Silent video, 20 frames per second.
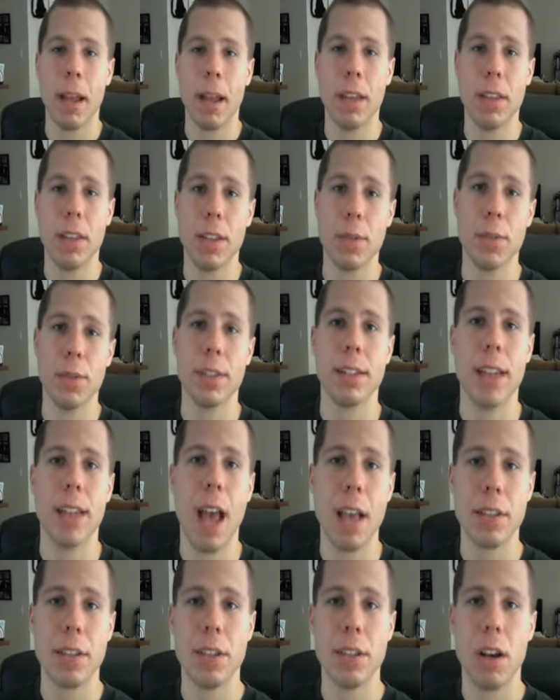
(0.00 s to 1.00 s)
this was in
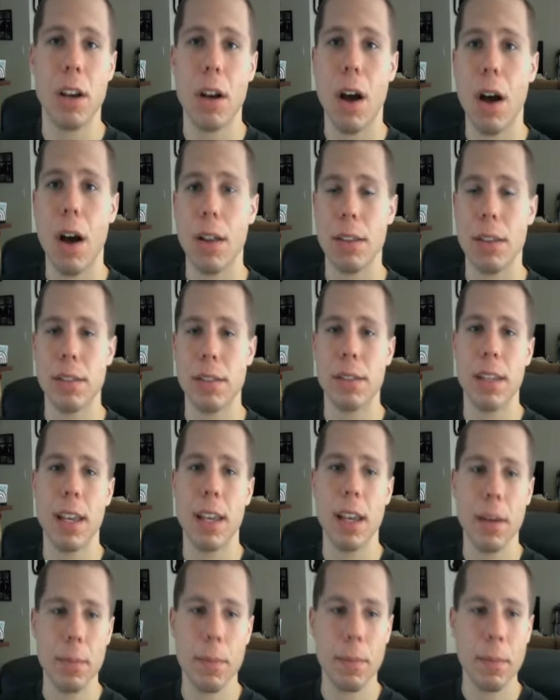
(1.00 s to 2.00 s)
Nassau
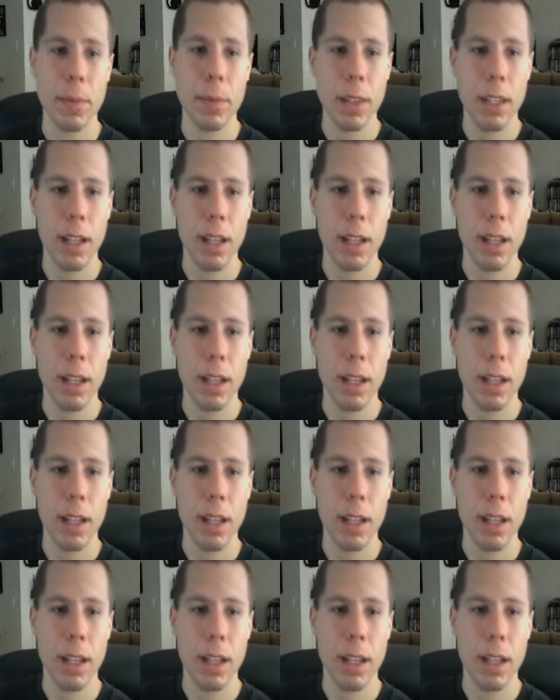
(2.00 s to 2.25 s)
Coliseum.